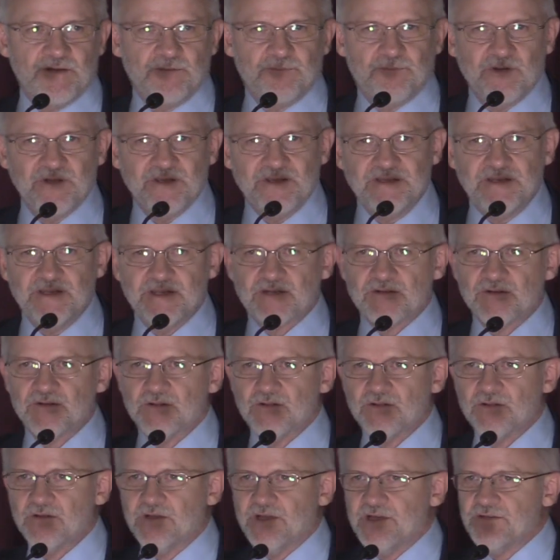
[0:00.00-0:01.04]
uh,
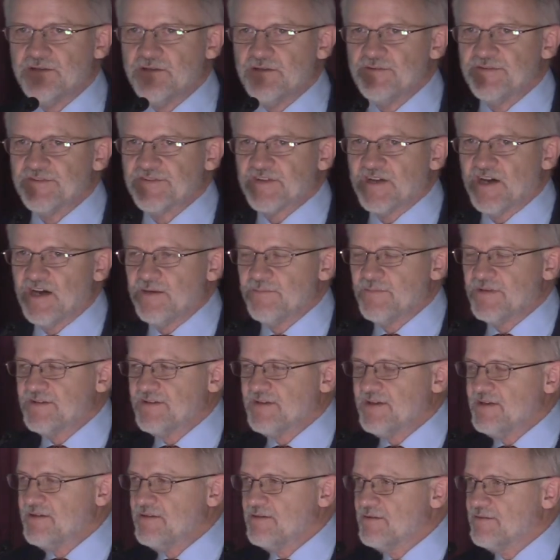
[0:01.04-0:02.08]
political and news
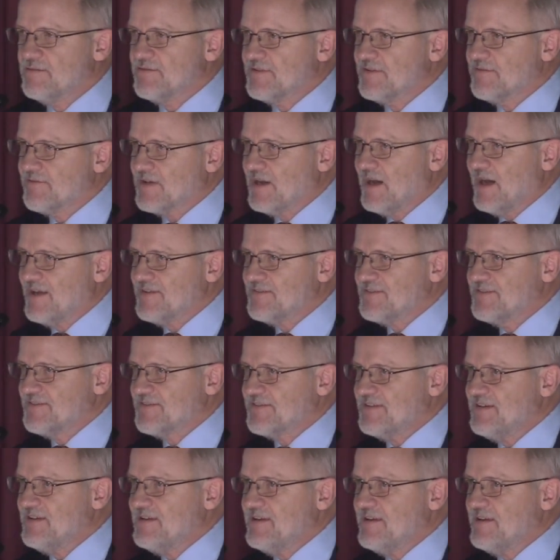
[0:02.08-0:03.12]
commentators of Gaza
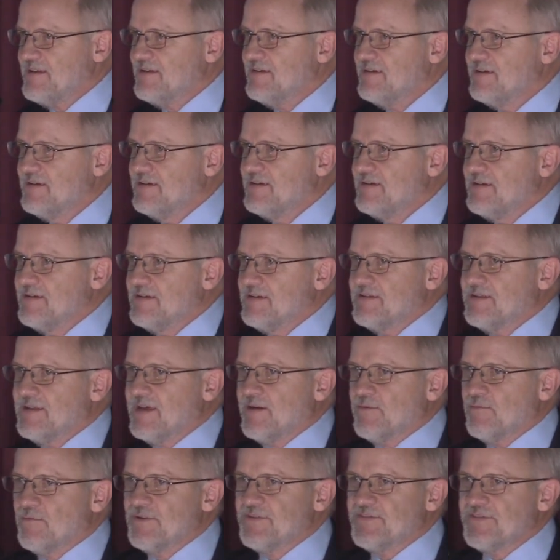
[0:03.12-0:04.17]
City
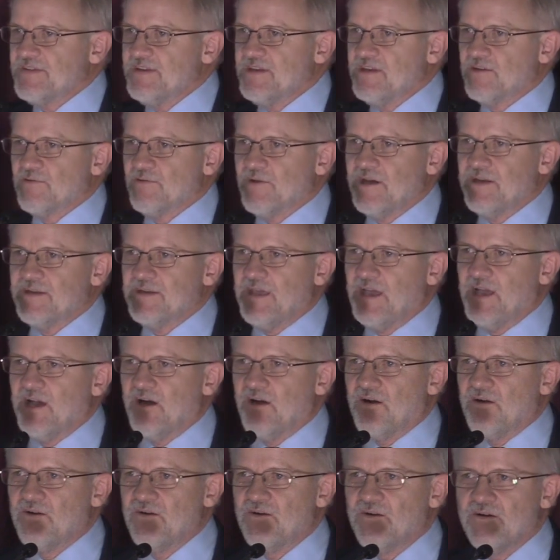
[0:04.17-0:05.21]
that we're seeing right
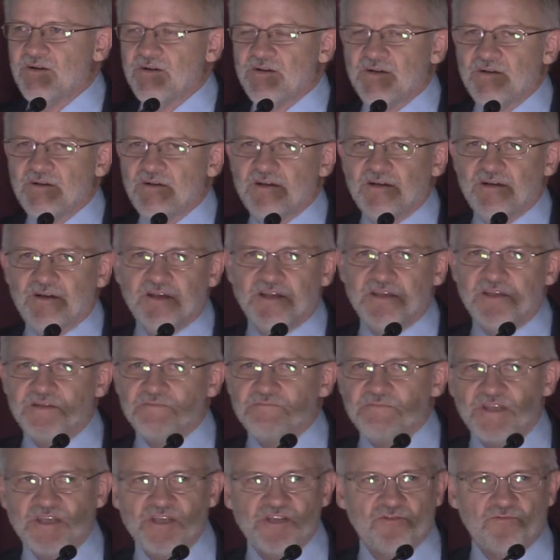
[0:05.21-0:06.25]
now,
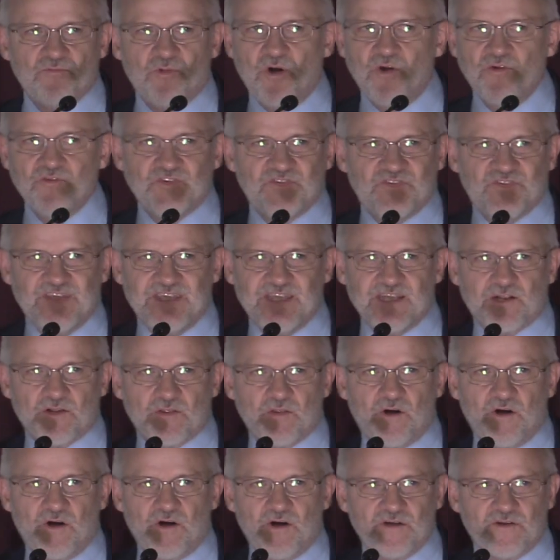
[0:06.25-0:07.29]
it, it won't take
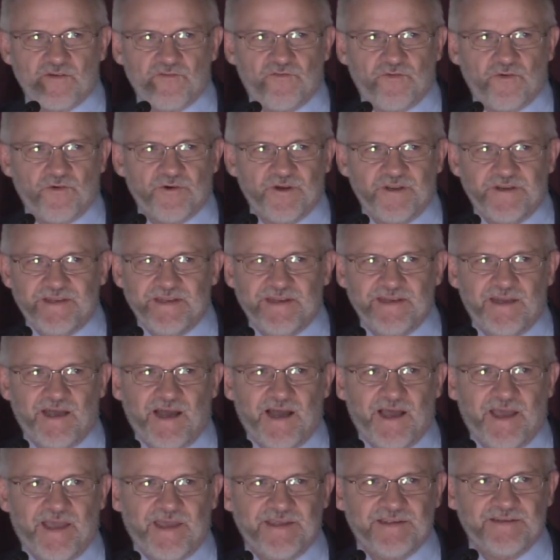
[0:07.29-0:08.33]
long for a
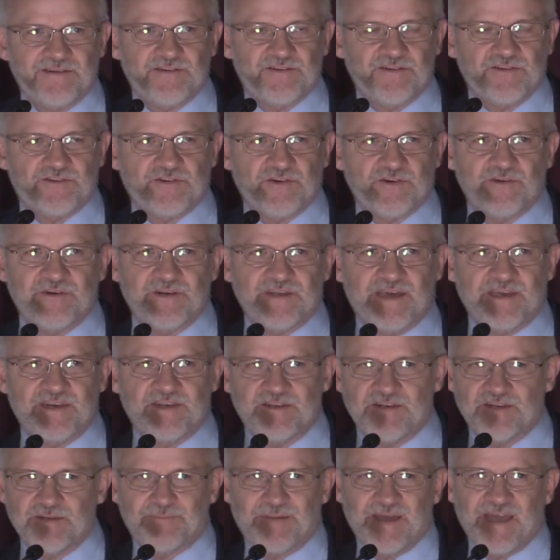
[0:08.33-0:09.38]
D9 to turn that
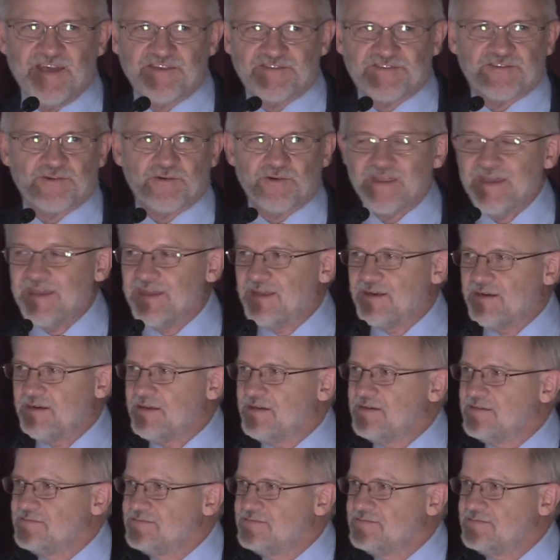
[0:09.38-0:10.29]
into pasture land.